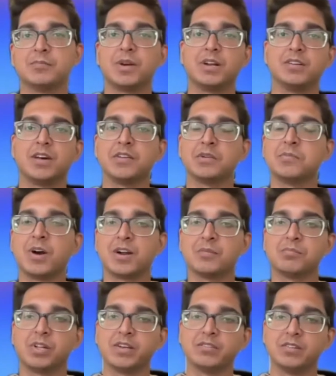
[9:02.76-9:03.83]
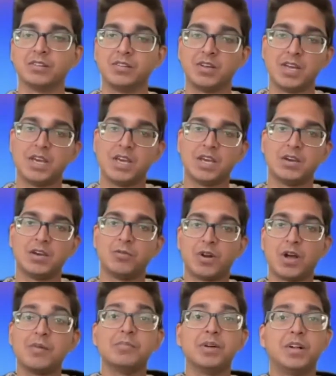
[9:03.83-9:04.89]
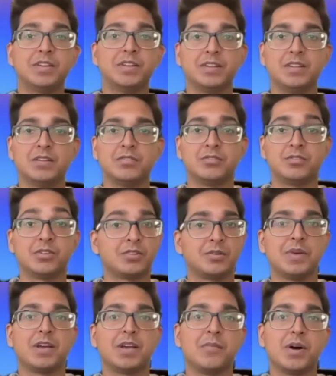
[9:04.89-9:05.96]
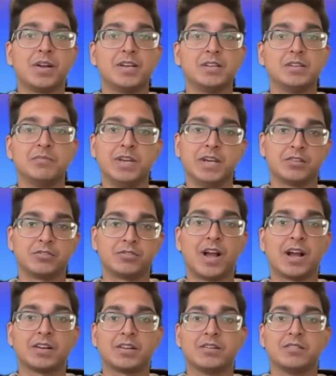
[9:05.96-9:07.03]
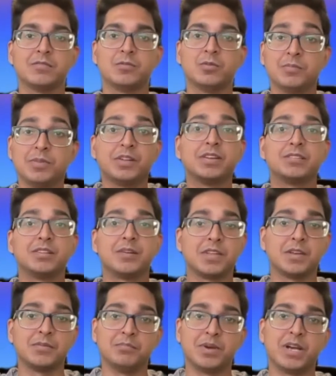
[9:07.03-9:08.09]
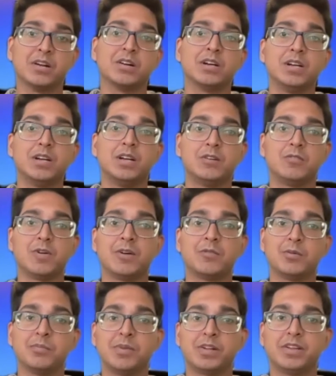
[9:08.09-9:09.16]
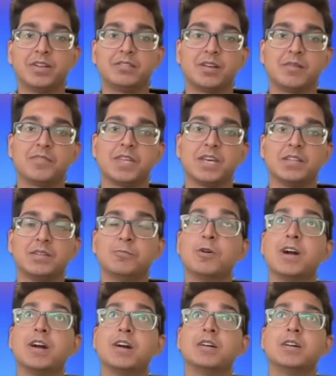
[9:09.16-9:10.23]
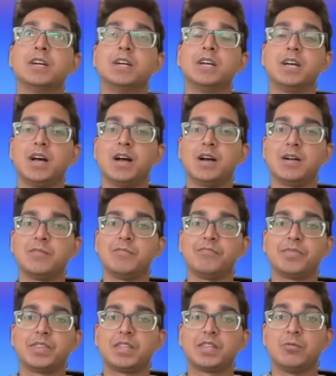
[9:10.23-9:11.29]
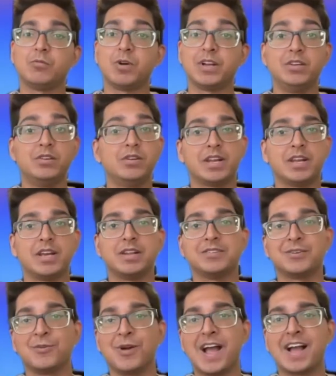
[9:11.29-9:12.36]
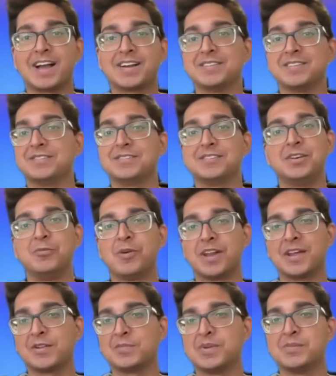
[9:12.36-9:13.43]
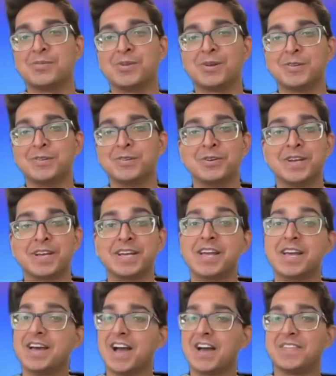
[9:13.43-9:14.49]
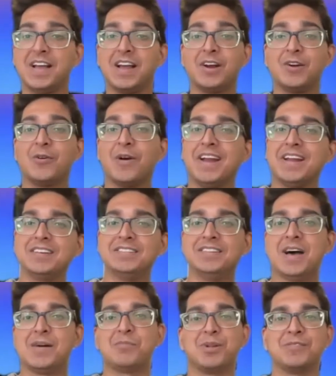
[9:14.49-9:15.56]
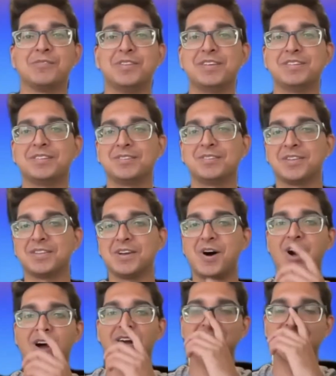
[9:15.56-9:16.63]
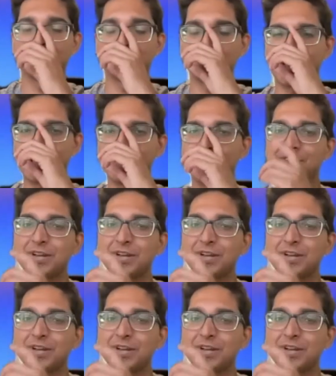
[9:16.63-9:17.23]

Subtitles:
other marketplaces. We're not building this just to make money and to be extractive. We're building something bigger, right? We're building something where you can interact and see what other people are doing. I think a great example of this is on the auctions page,